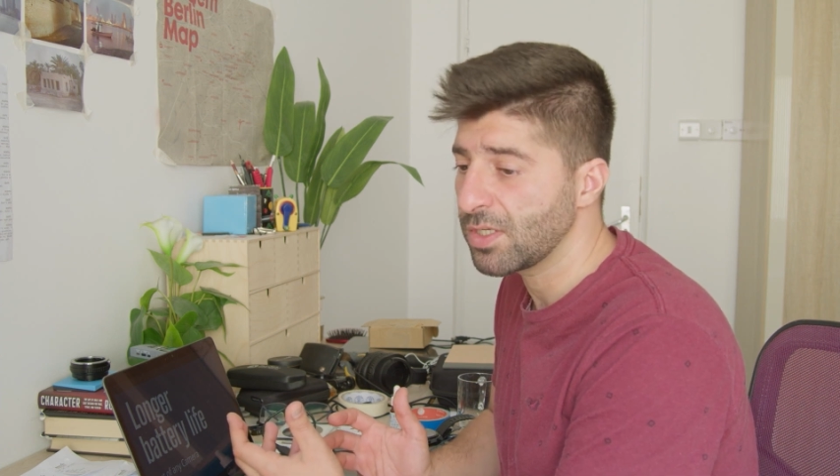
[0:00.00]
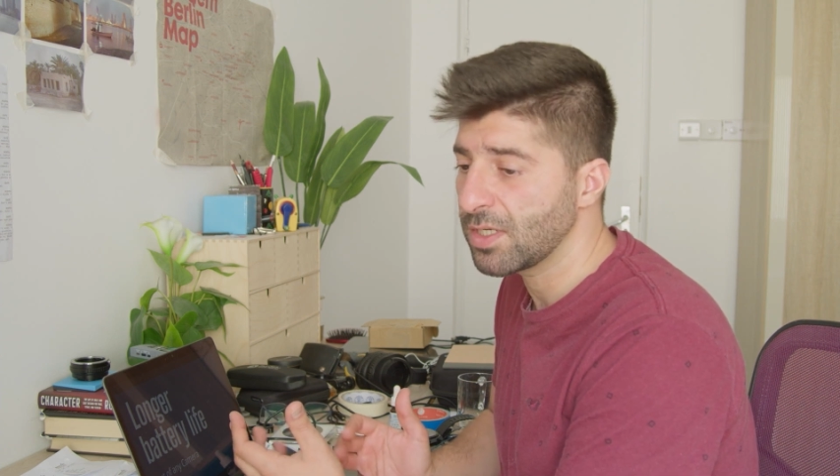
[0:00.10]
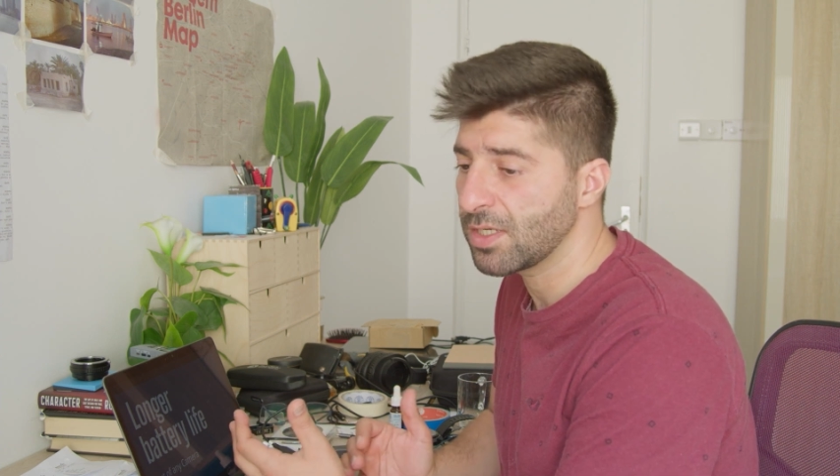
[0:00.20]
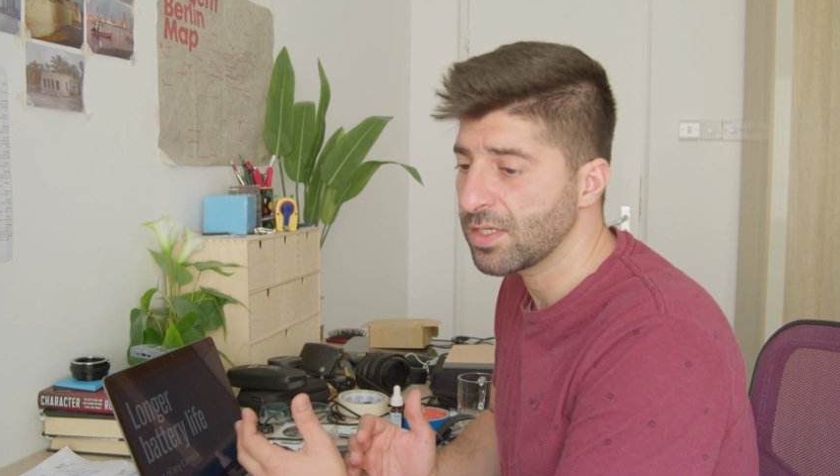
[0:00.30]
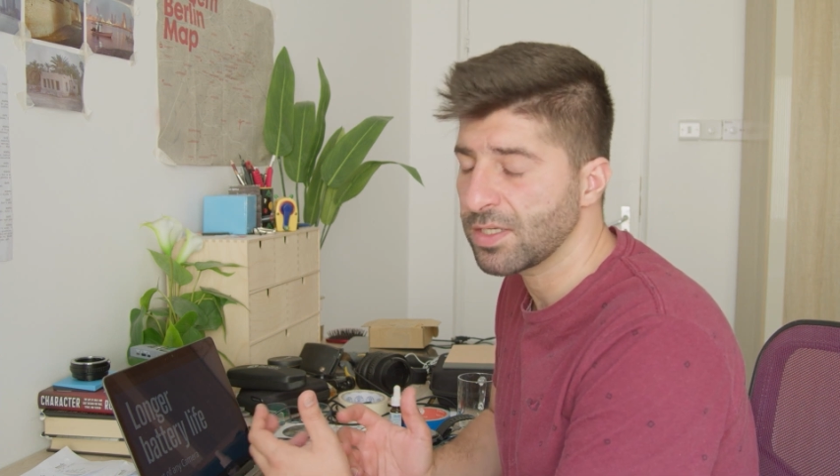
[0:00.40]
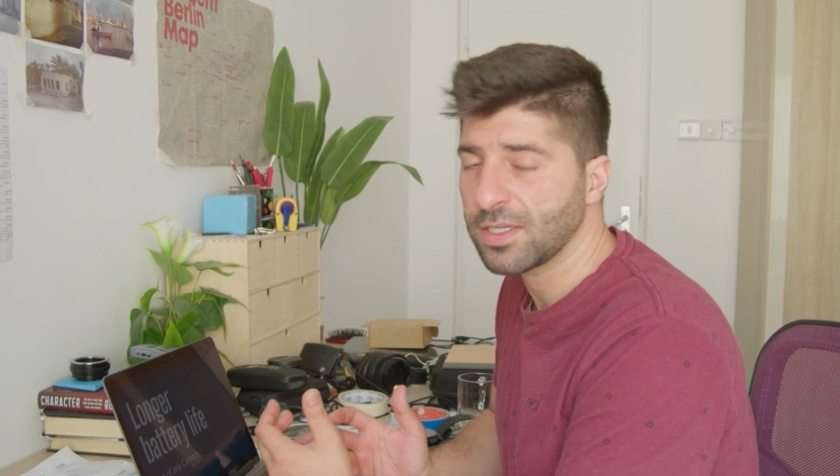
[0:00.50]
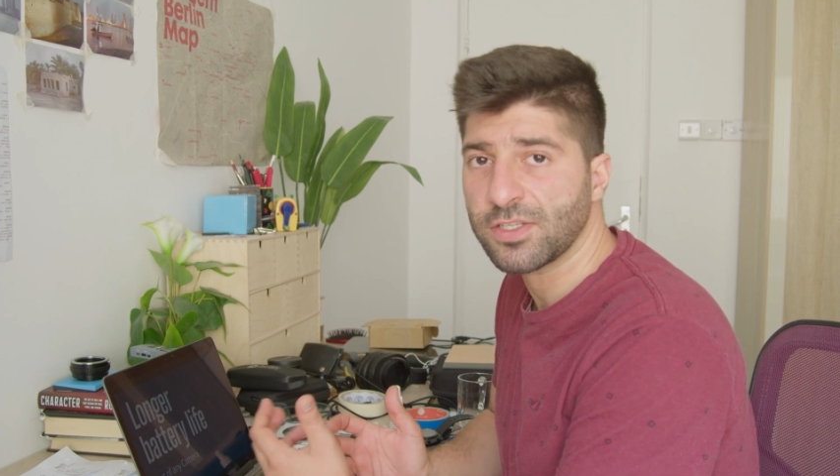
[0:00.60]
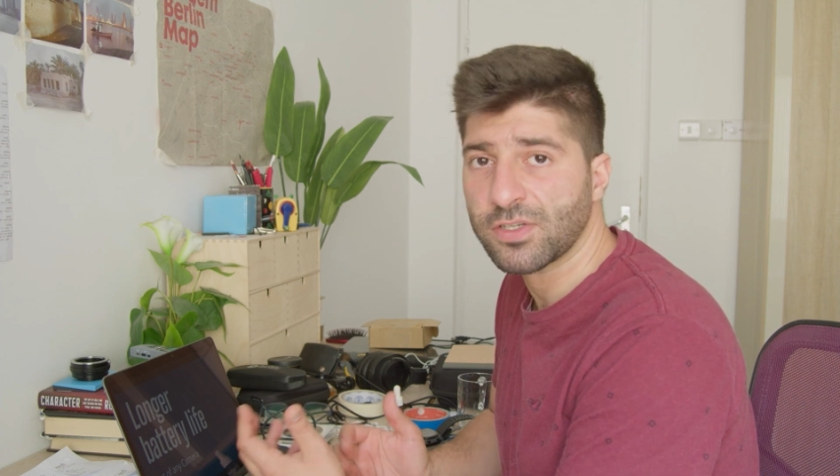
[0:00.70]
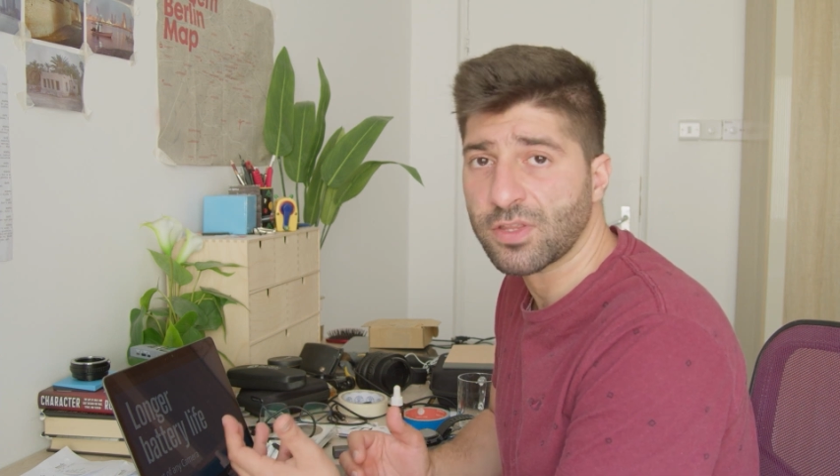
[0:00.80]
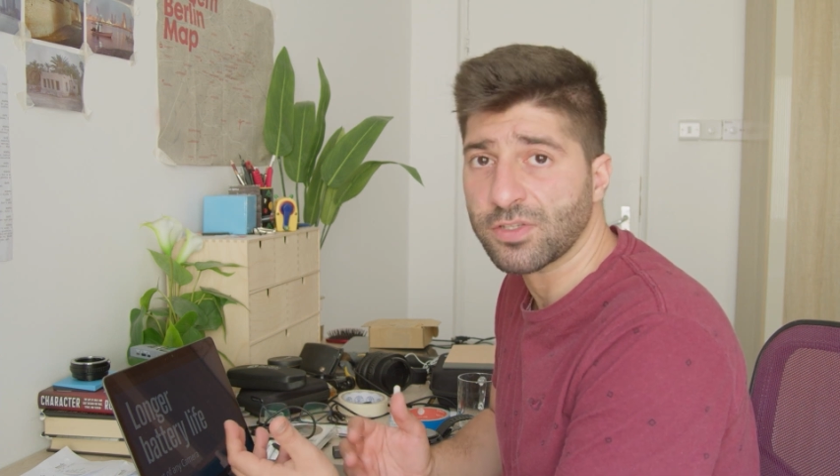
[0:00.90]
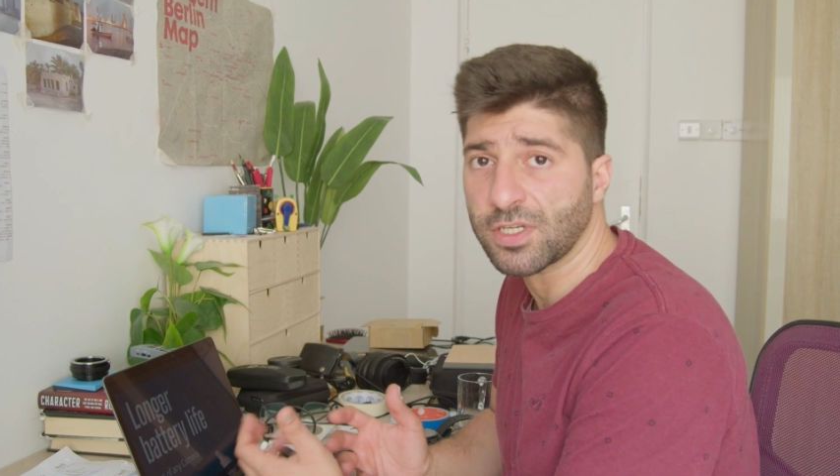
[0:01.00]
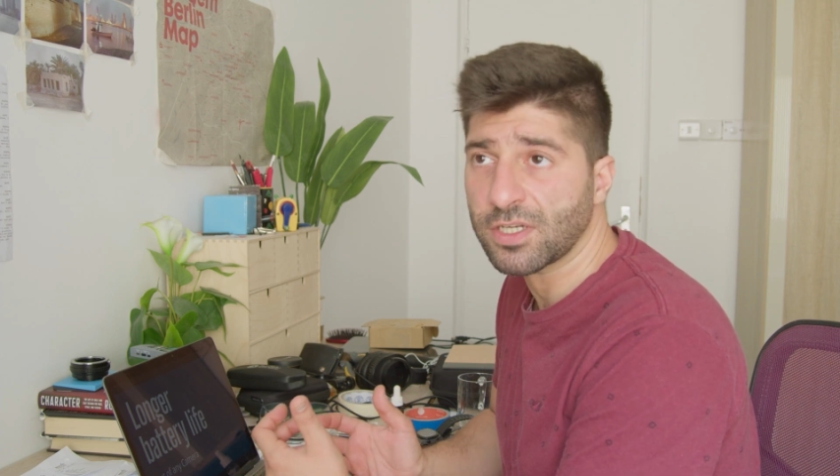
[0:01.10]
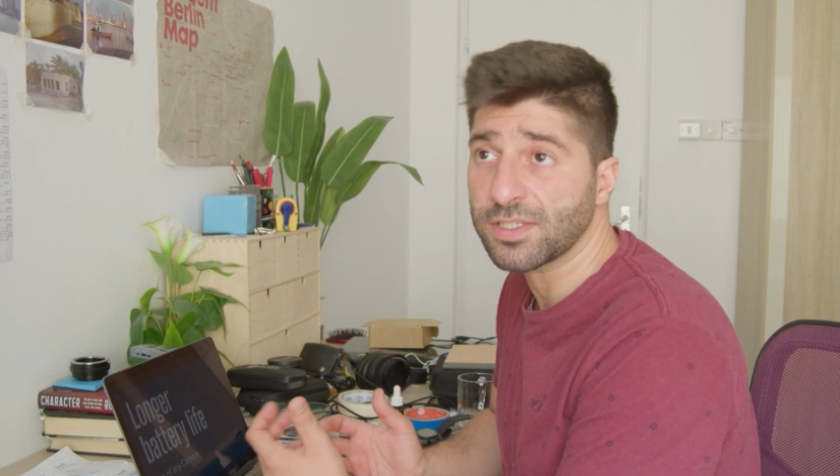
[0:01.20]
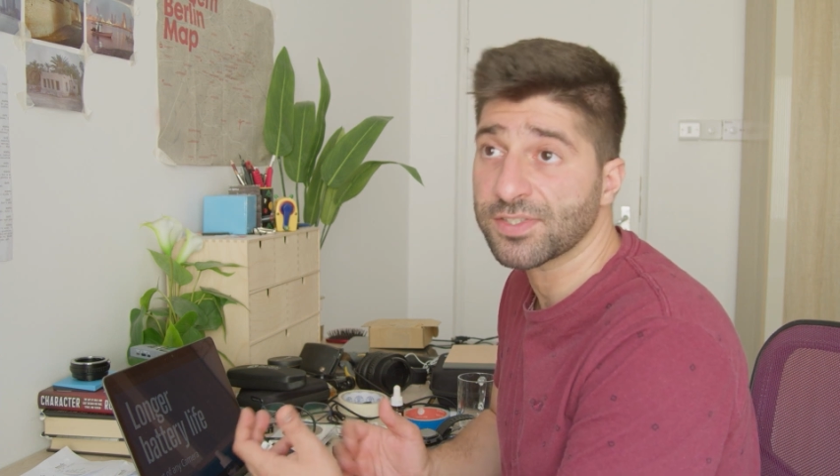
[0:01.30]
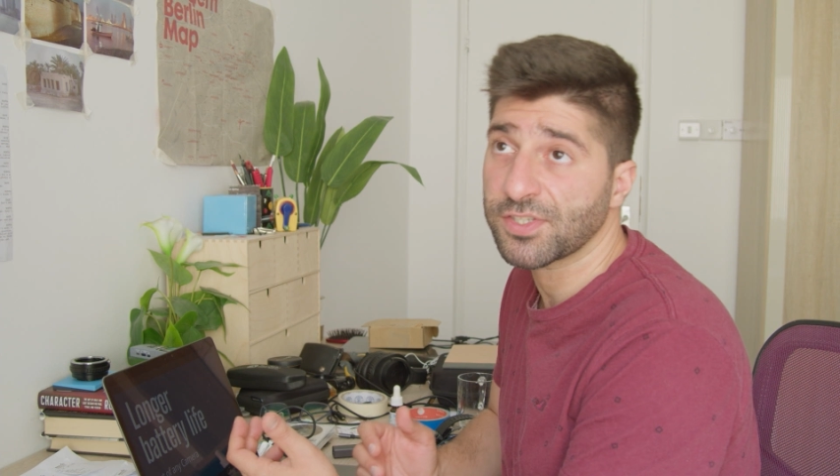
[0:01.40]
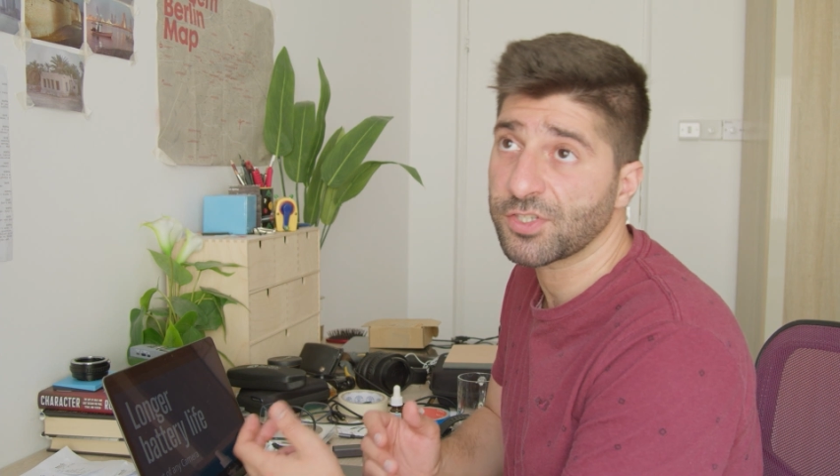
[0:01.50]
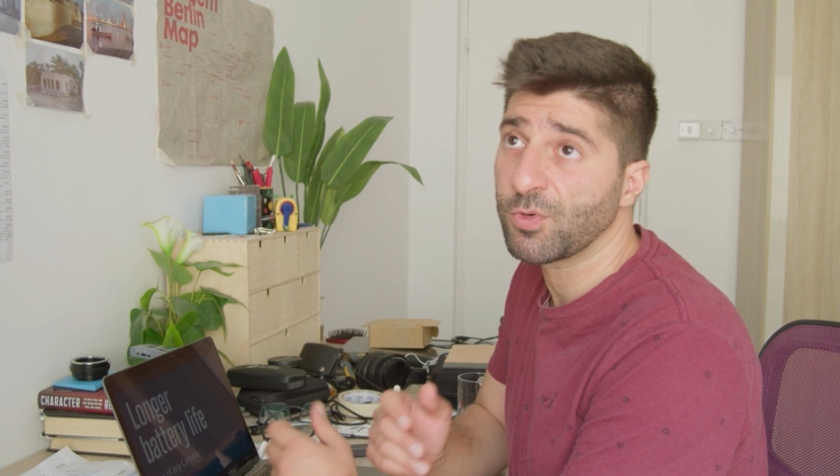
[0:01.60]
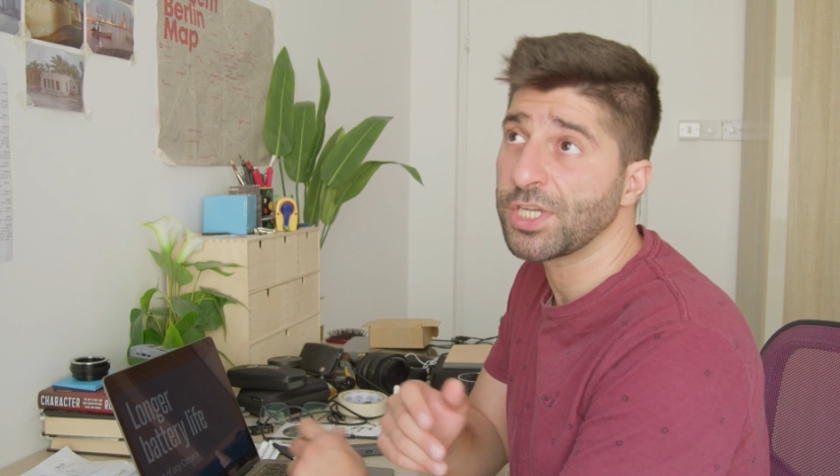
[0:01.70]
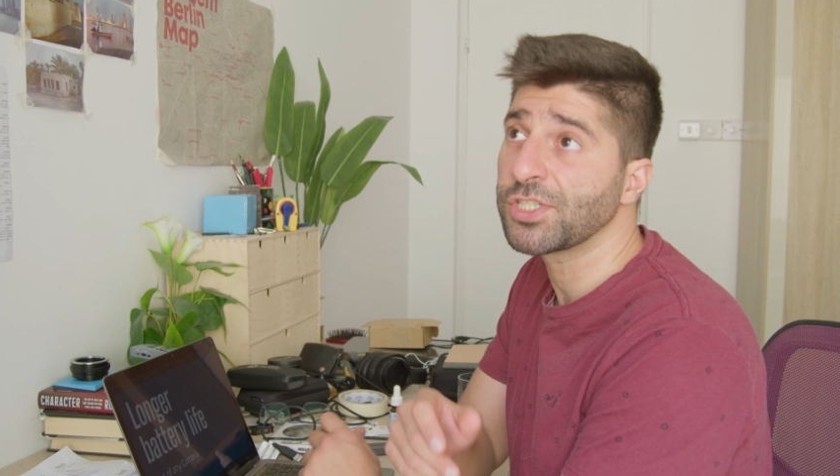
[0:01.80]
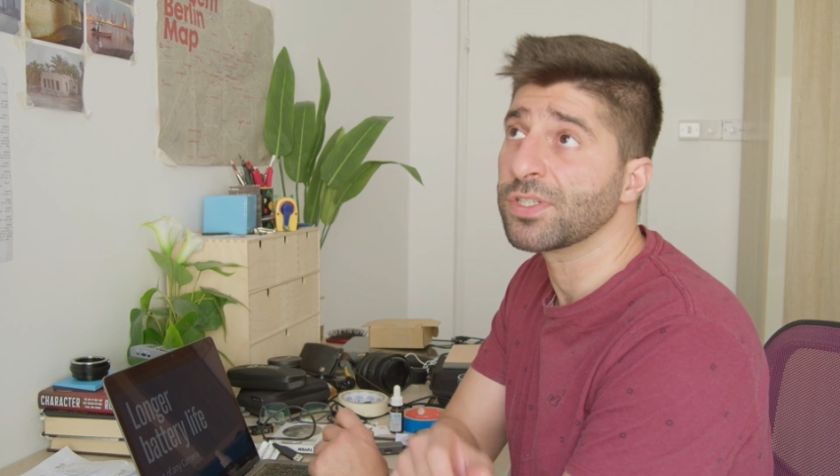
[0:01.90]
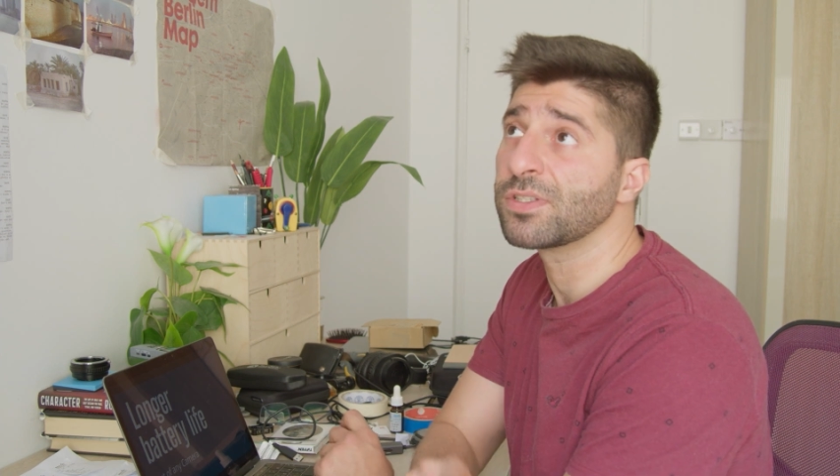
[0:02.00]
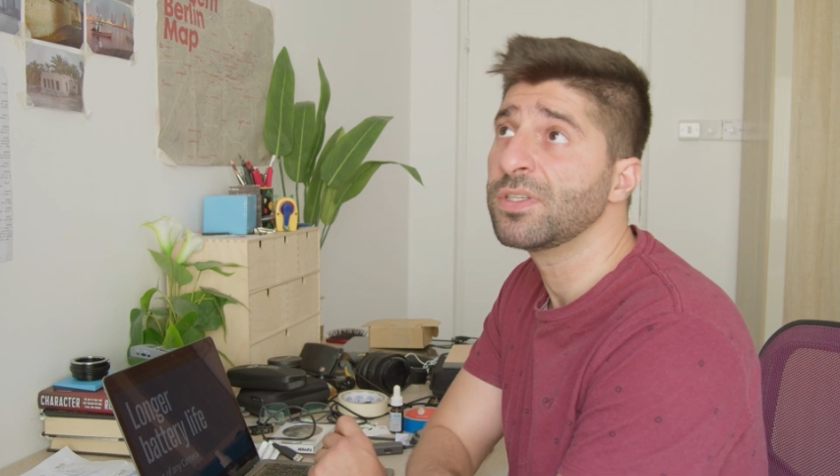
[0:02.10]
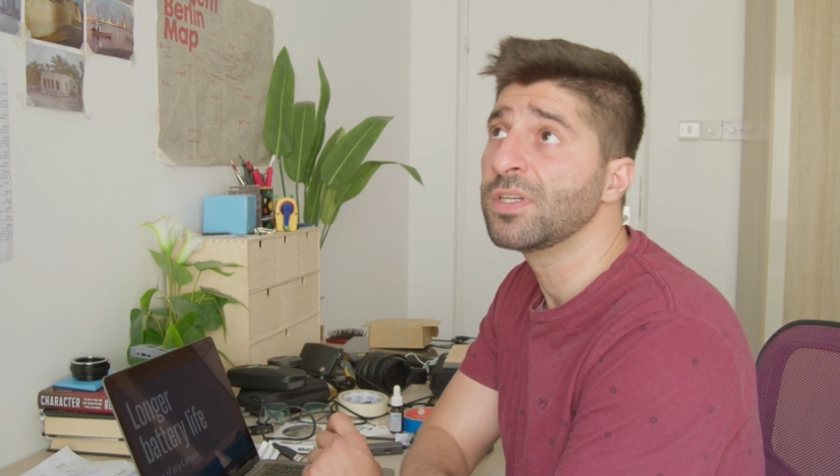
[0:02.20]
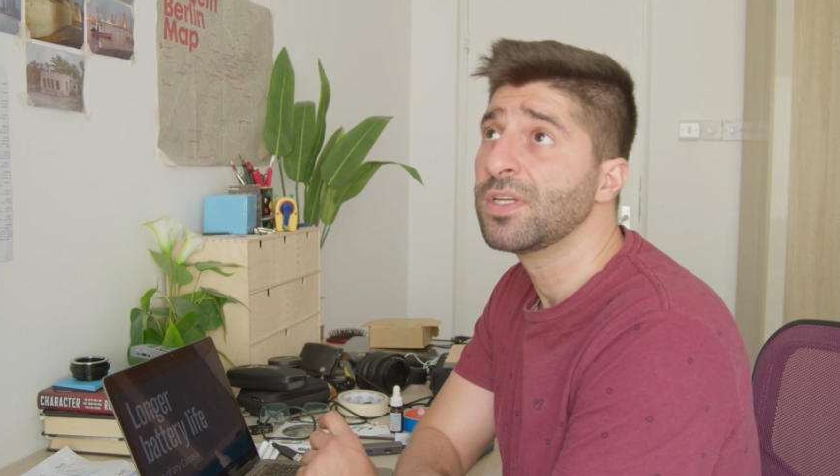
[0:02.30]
in a run and gun situation,